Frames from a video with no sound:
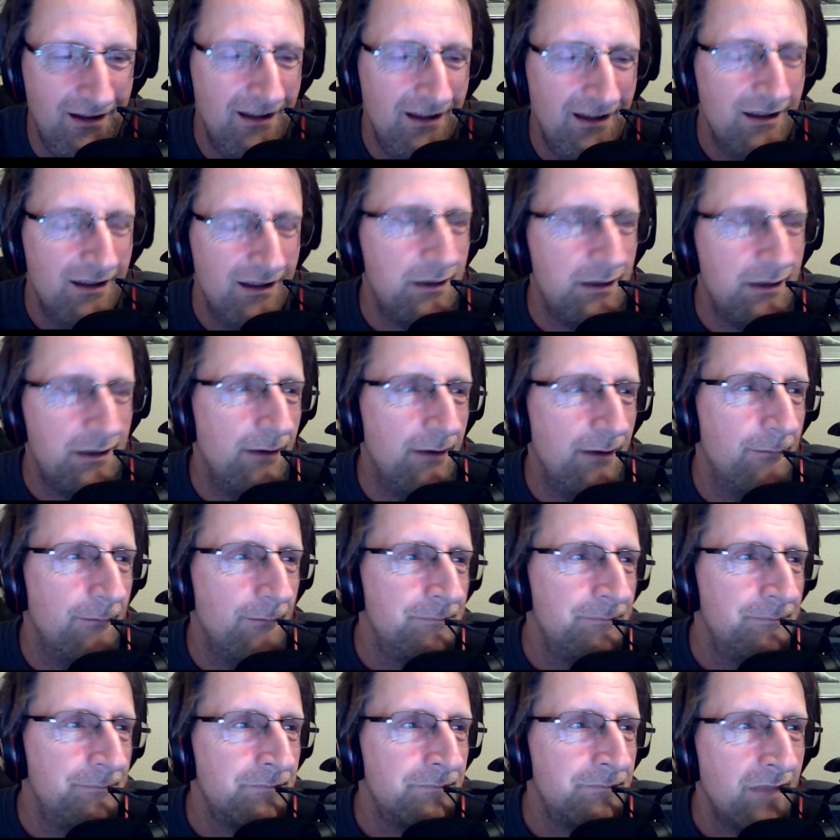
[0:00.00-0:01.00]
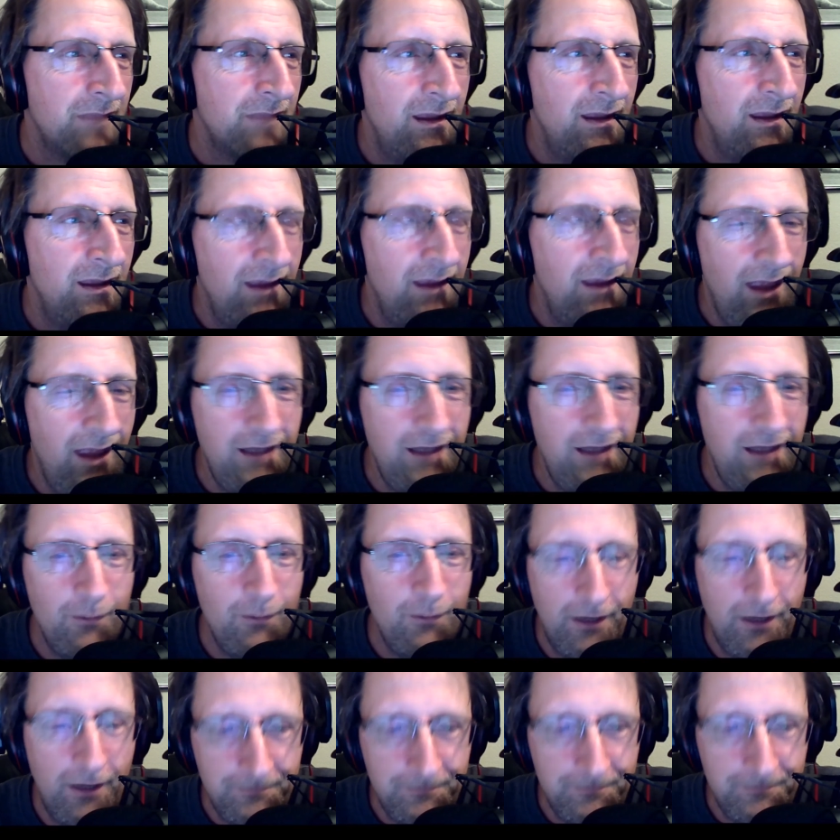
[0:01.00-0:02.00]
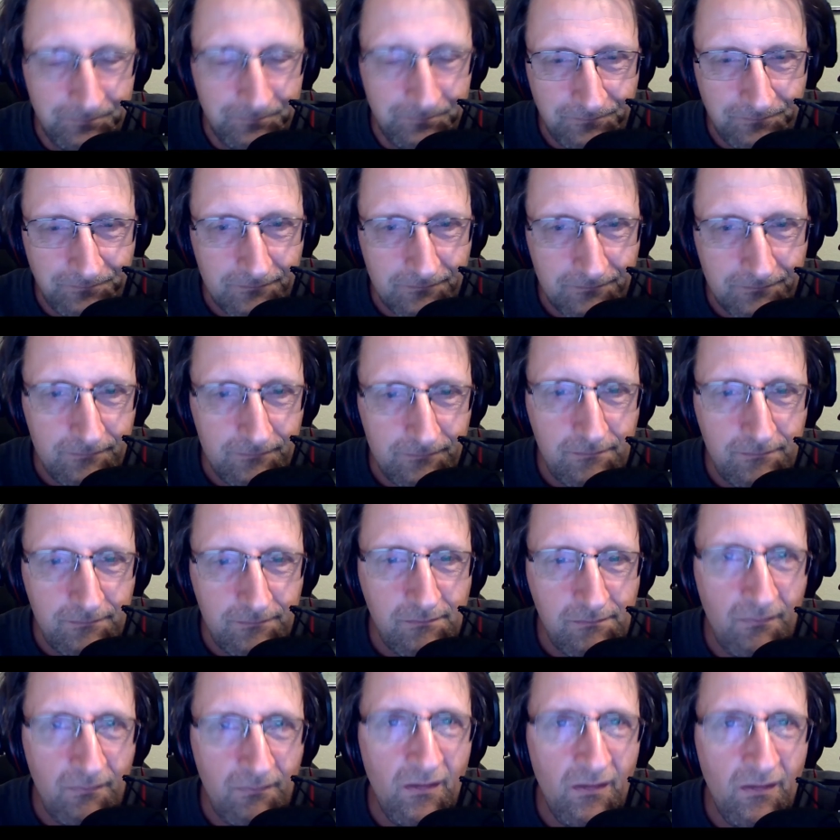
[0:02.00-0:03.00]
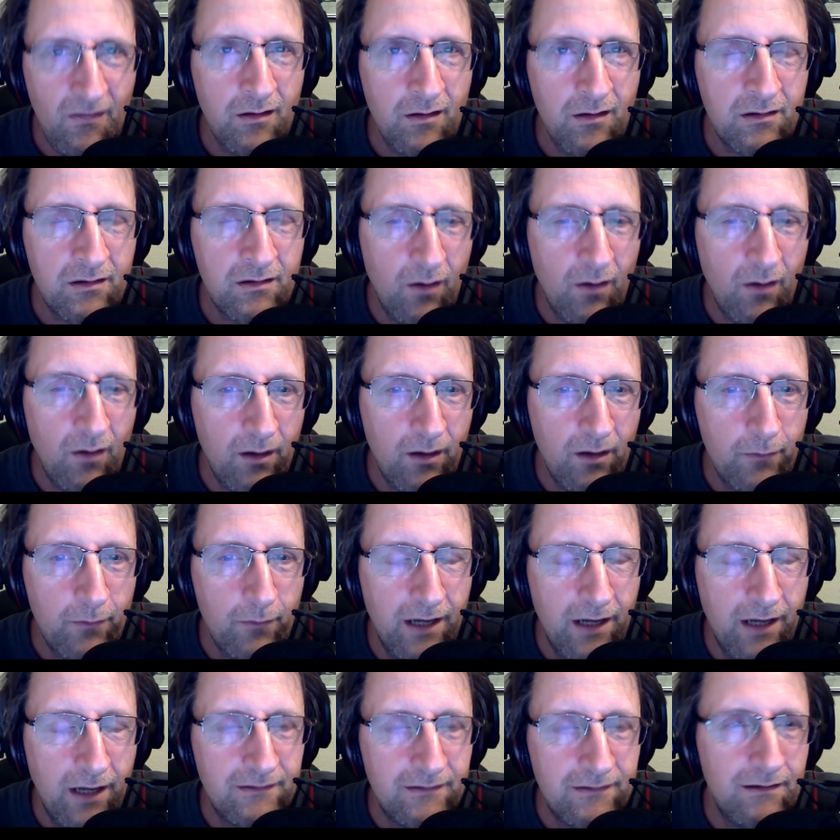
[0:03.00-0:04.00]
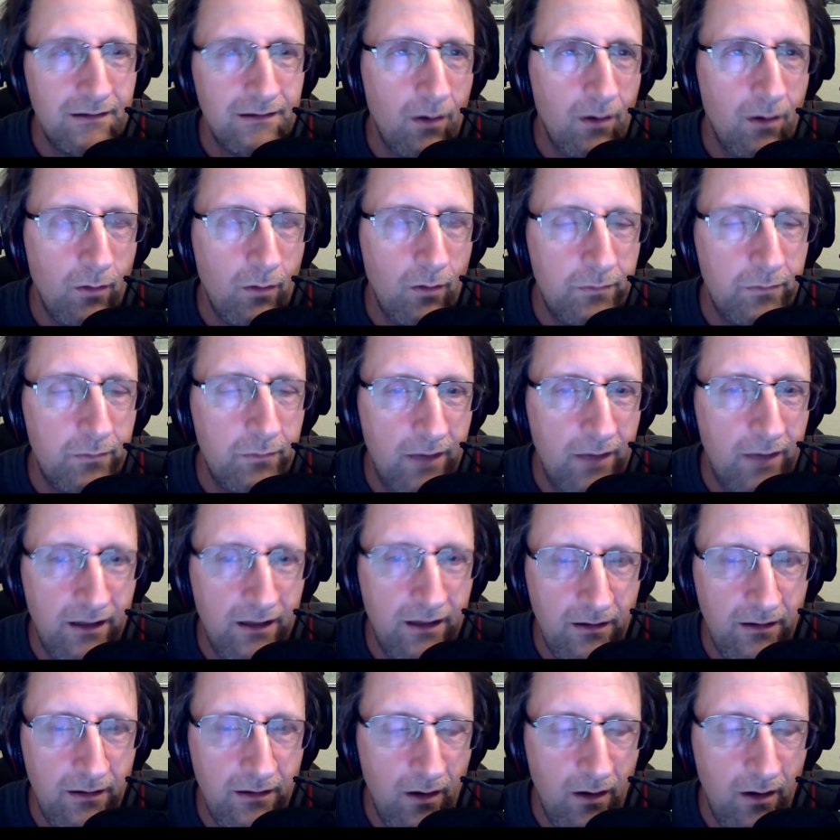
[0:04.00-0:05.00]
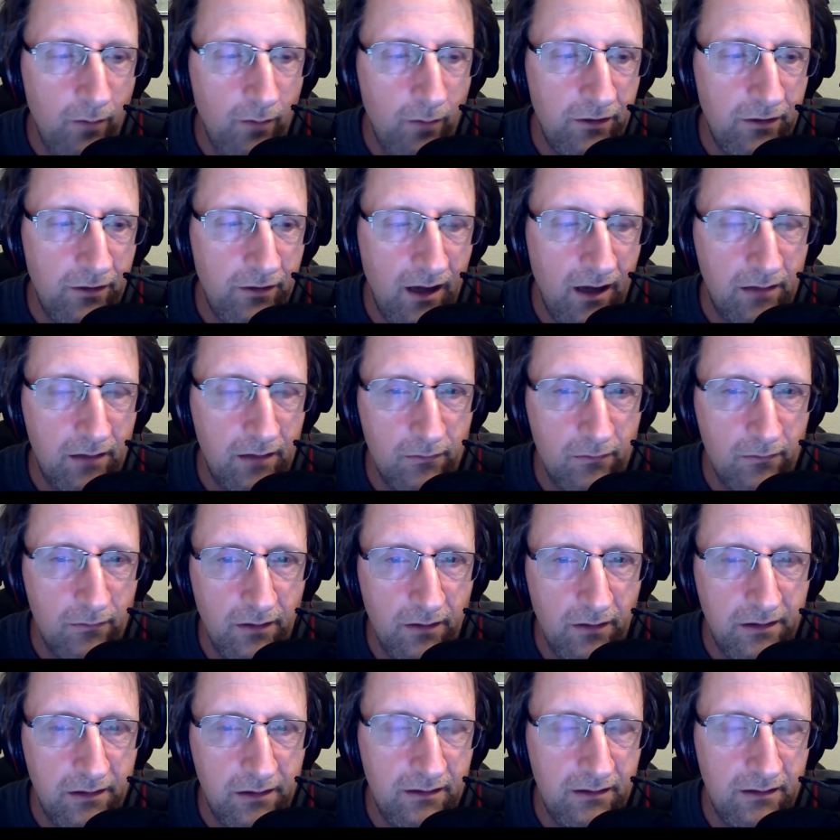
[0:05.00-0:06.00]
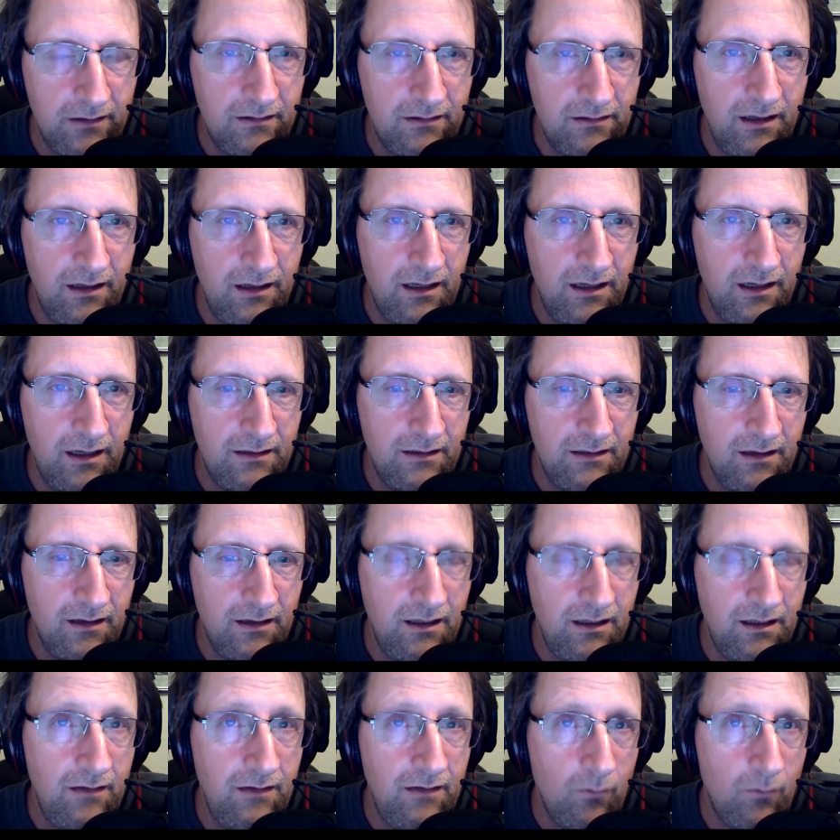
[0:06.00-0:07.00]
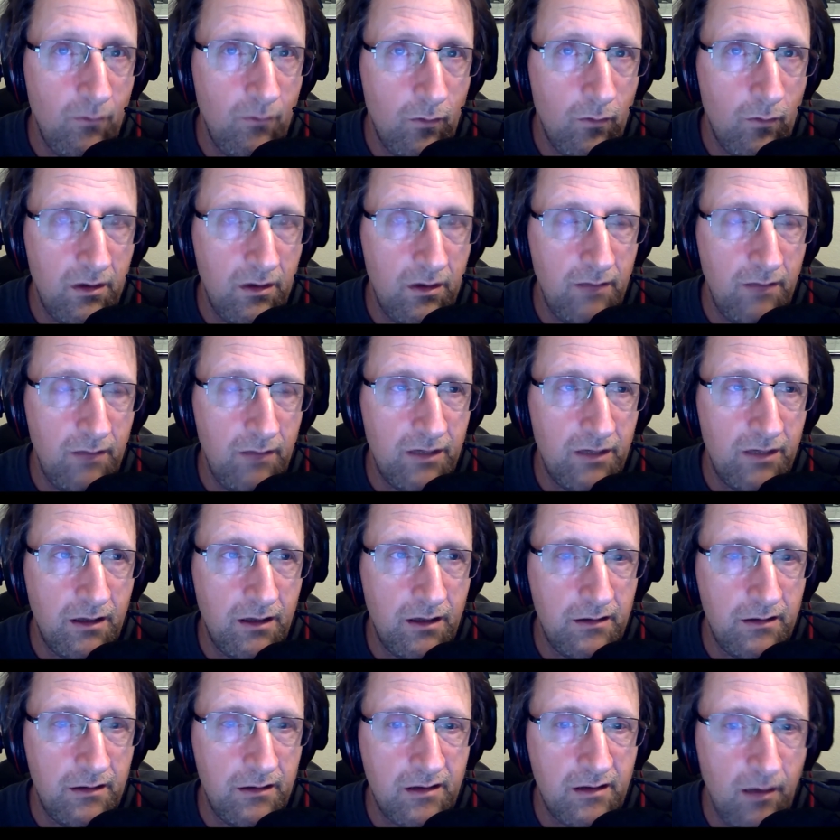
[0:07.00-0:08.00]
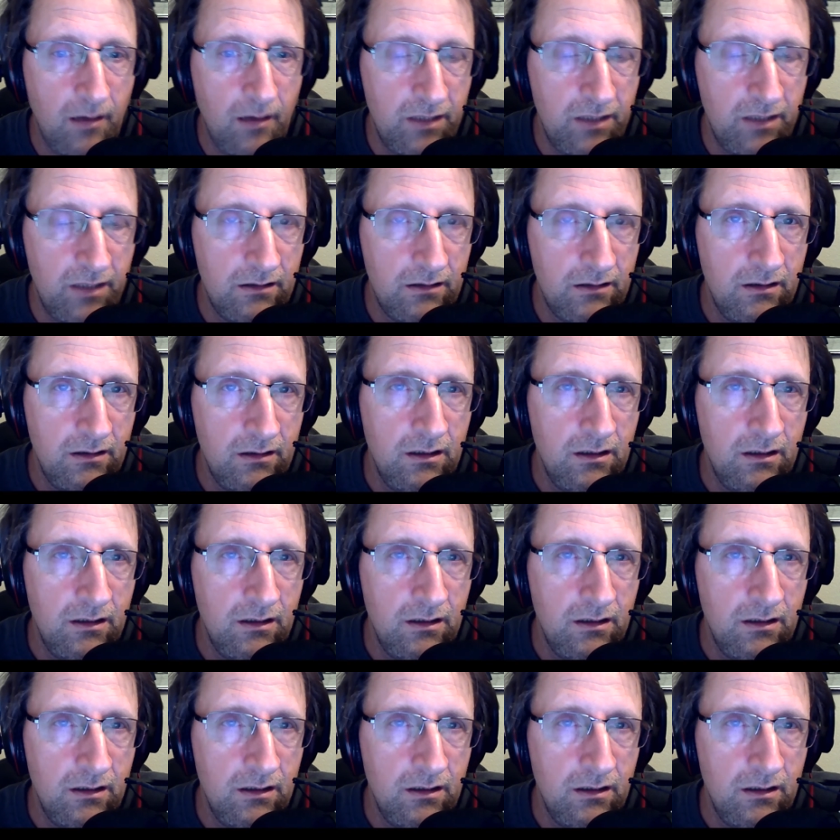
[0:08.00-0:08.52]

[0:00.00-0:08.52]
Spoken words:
So, anyway, sorry I ranted. I hope you guys will listen and heed the warning, because it's coming.